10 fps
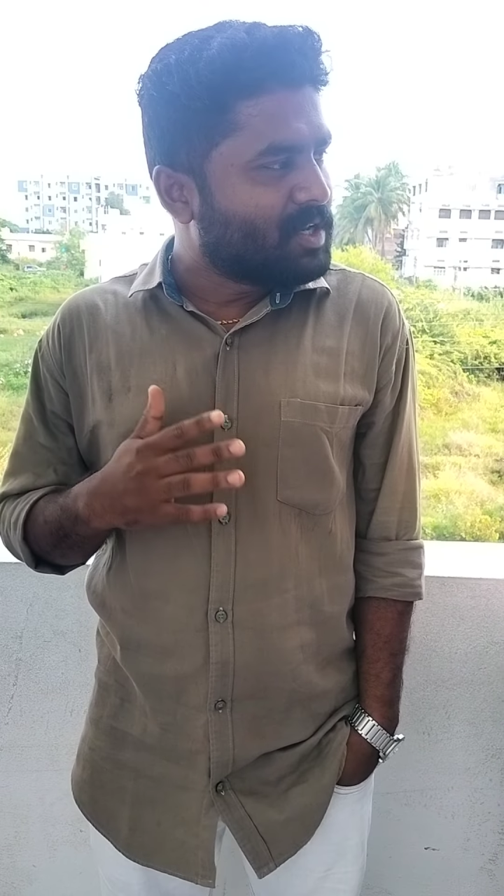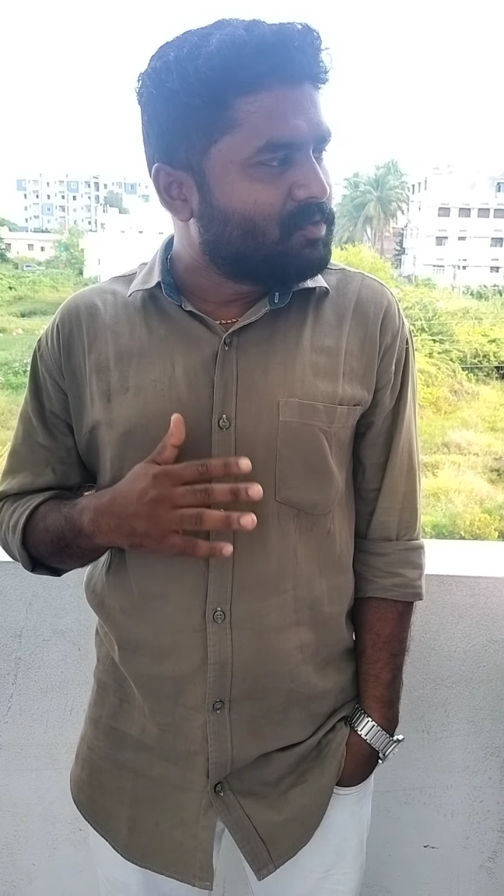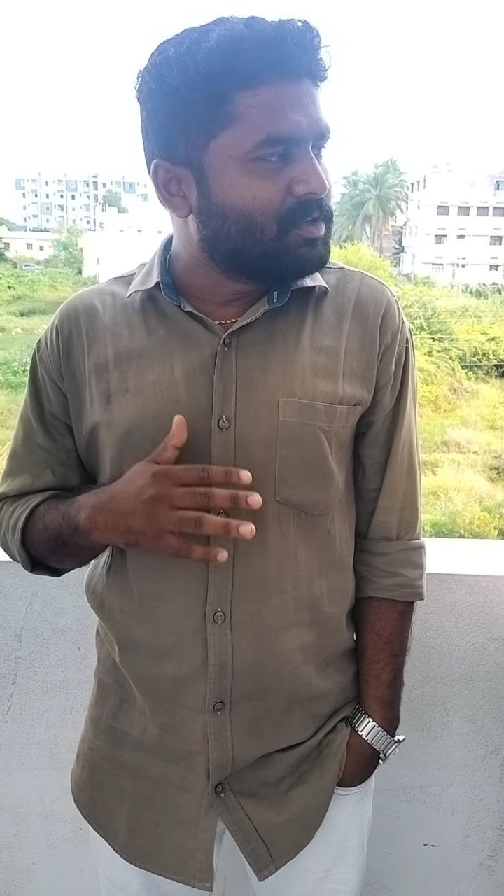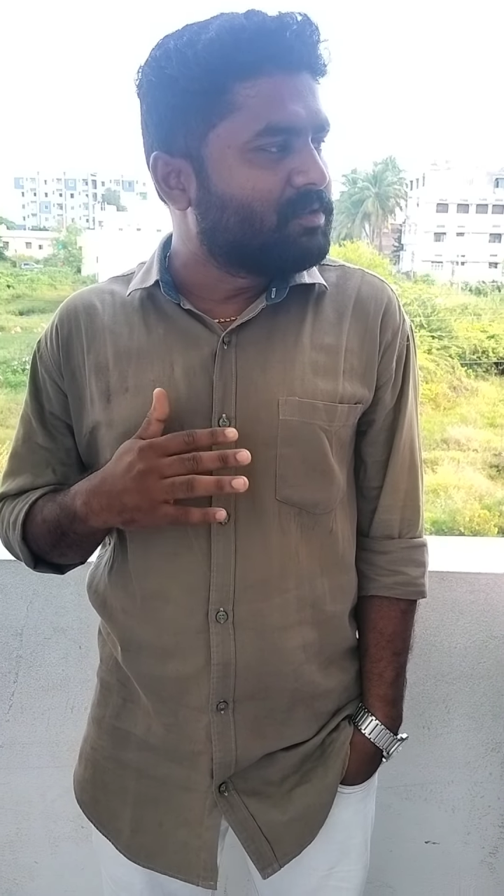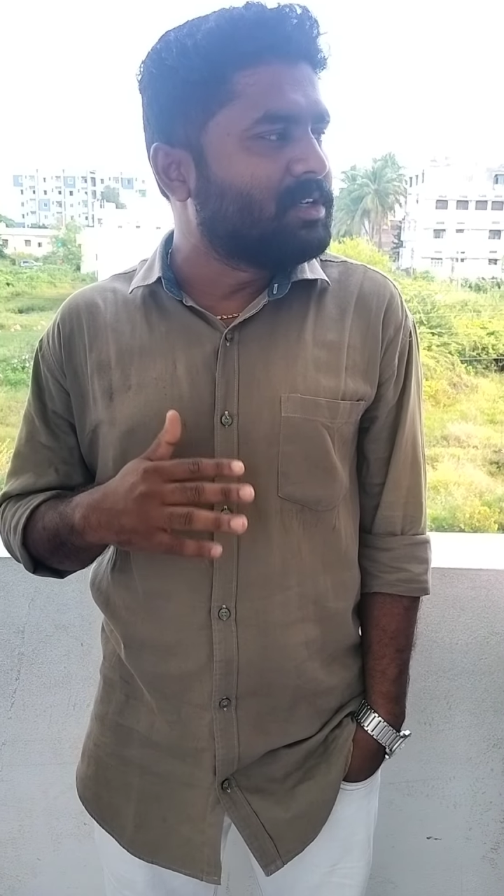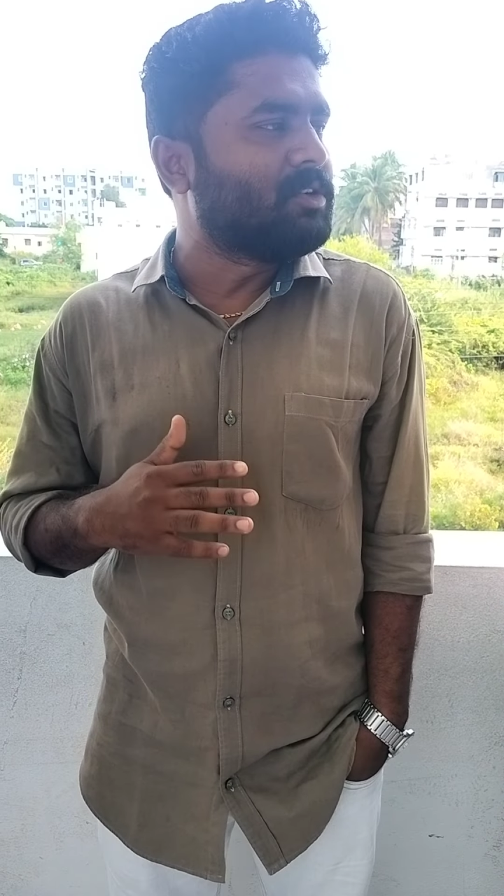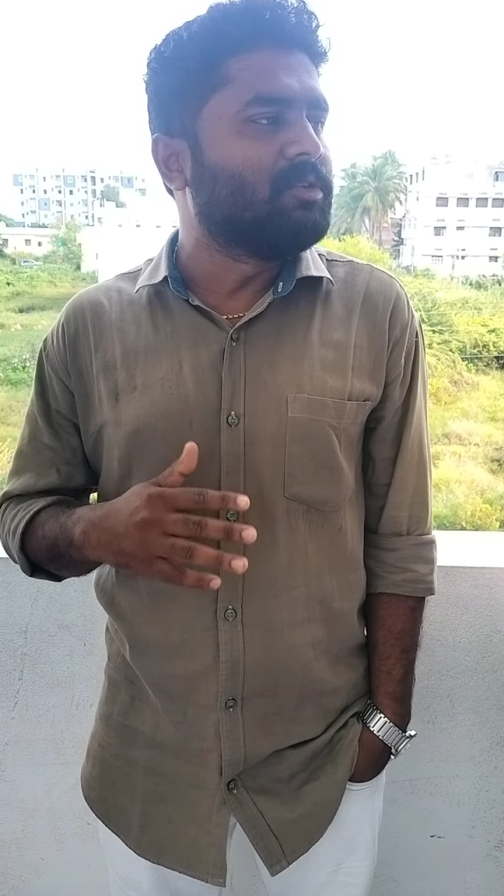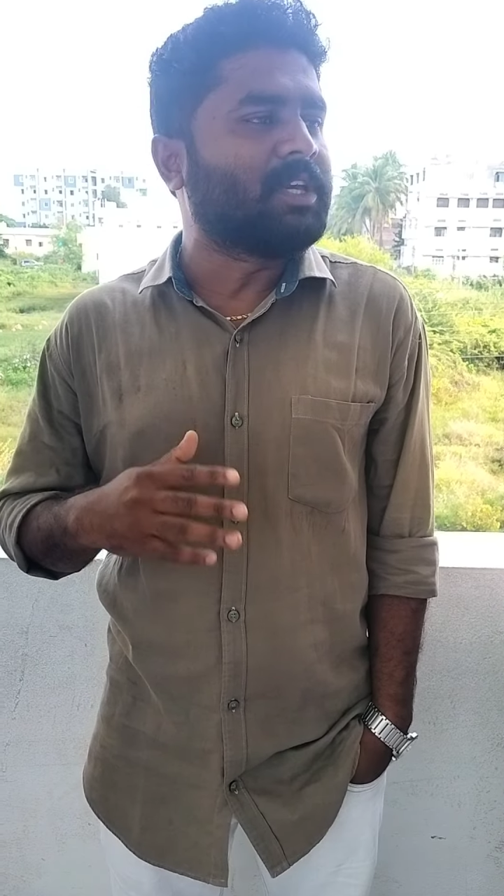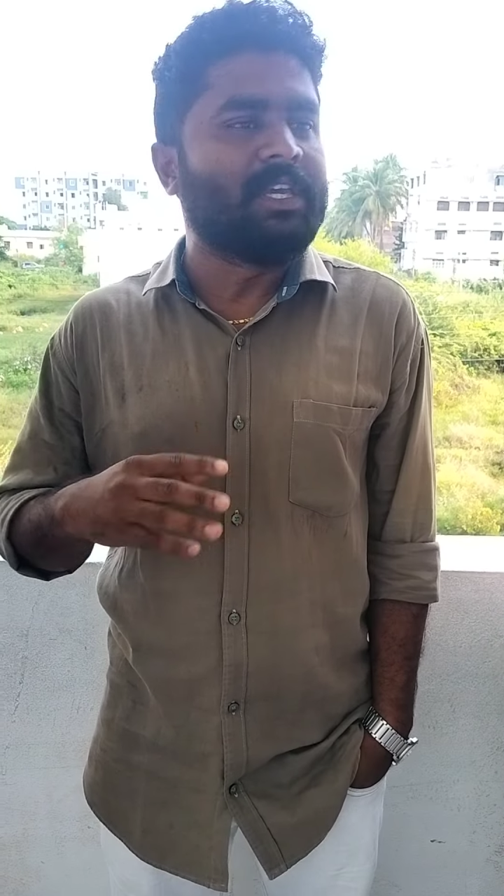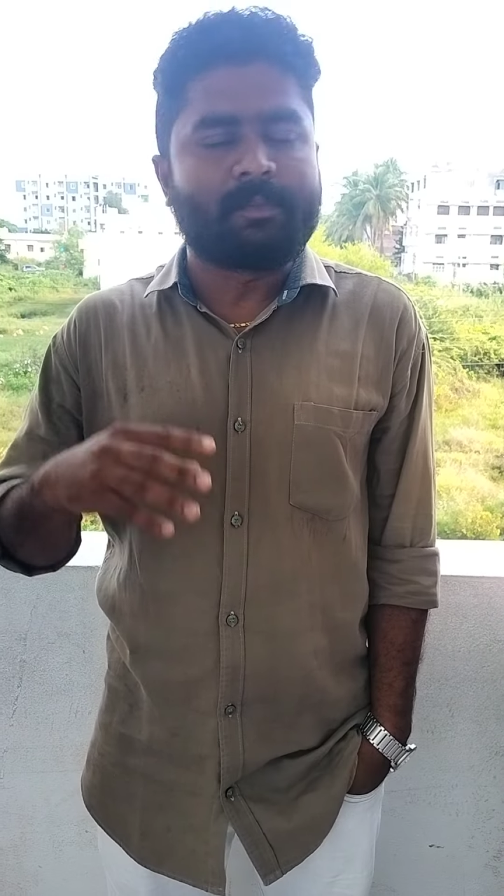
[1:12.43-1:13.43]
everyone
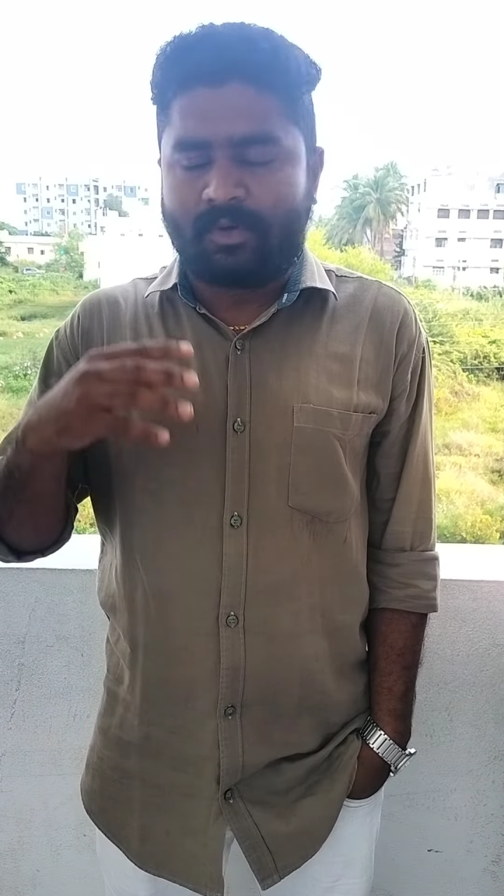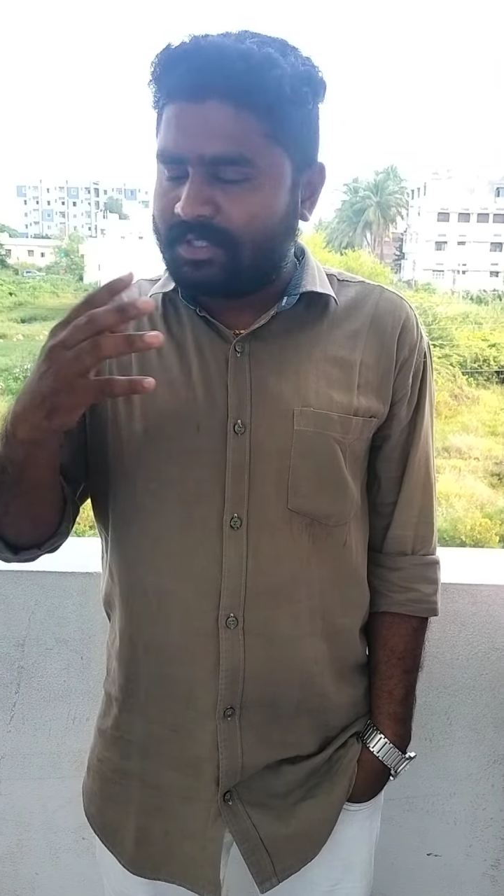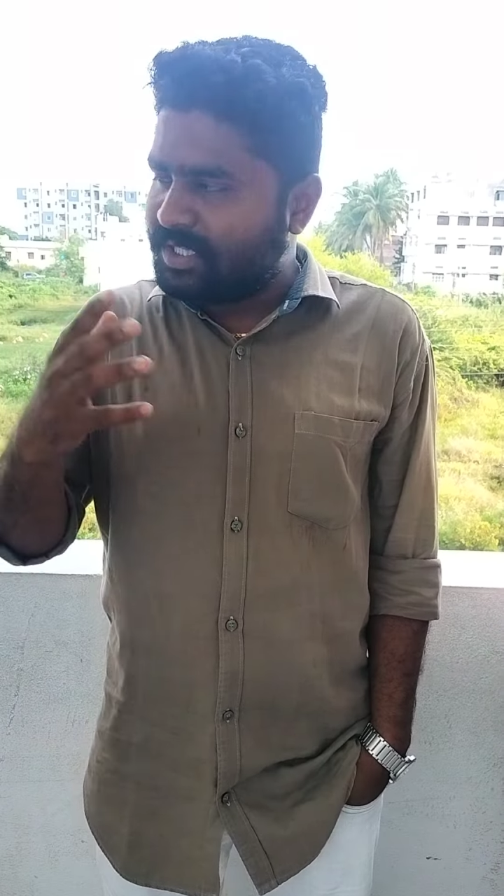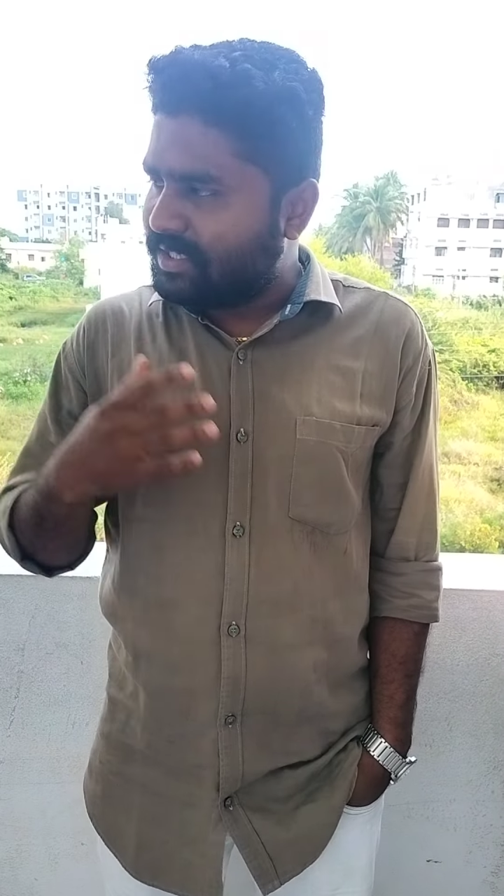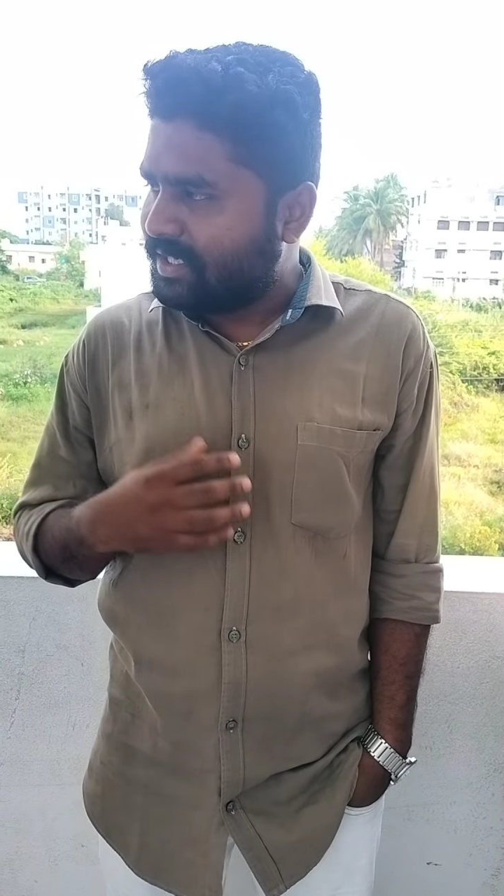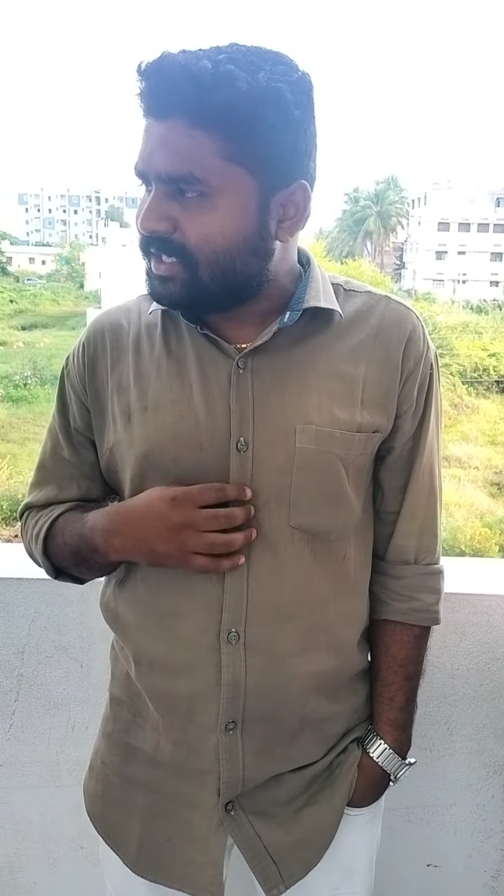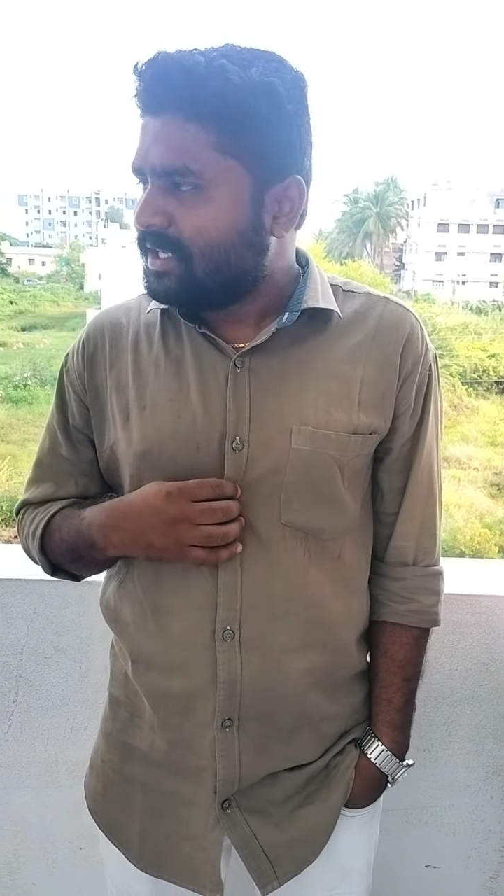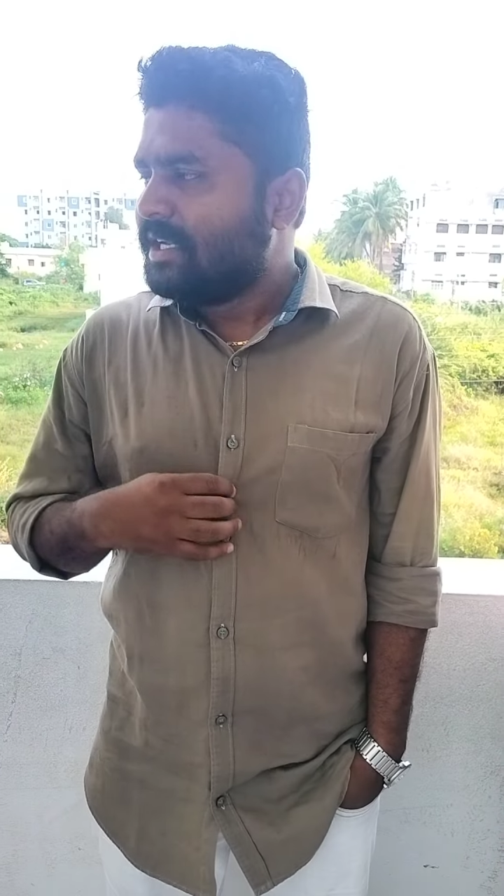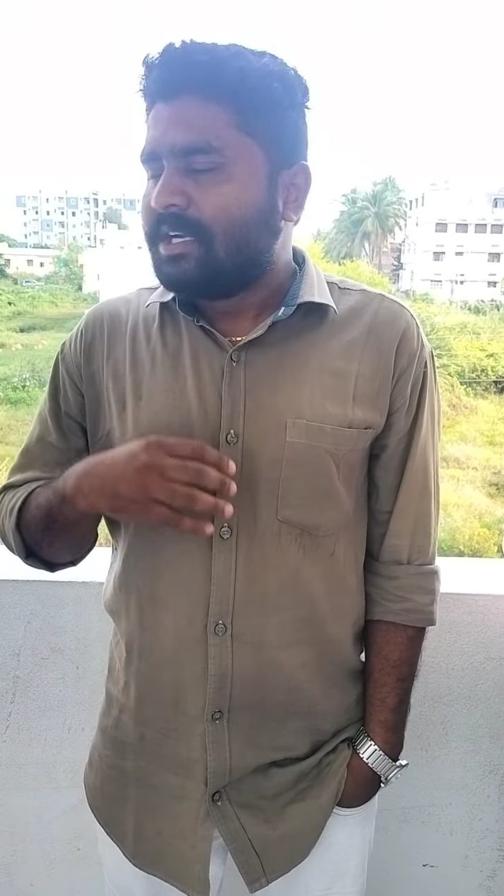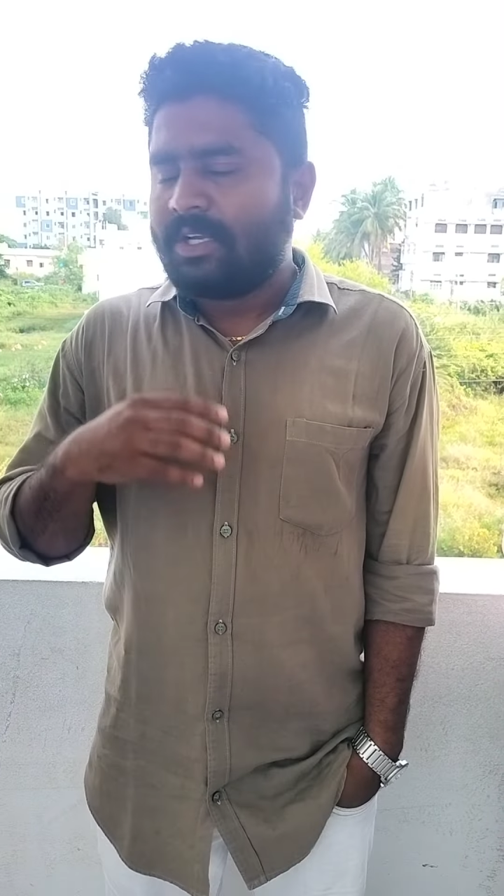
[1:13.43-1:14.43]
to keep concentrate,